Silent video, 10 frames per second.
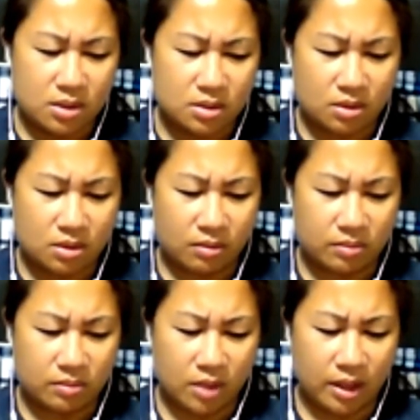so I'm
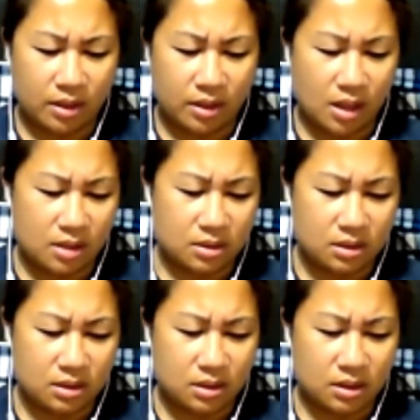cutting that.
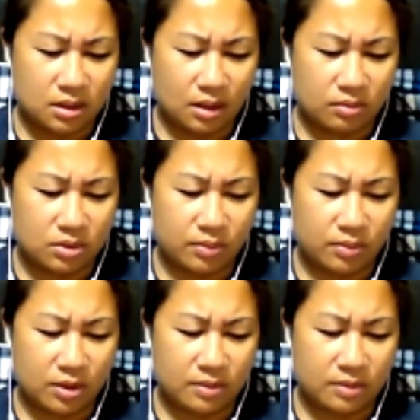That was
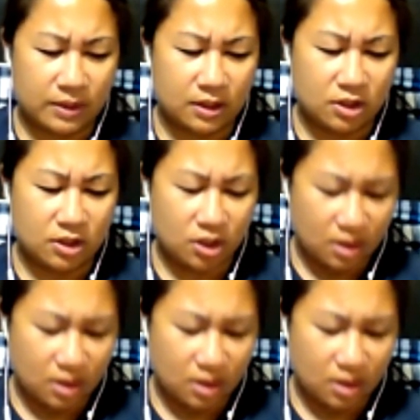brought to my attention.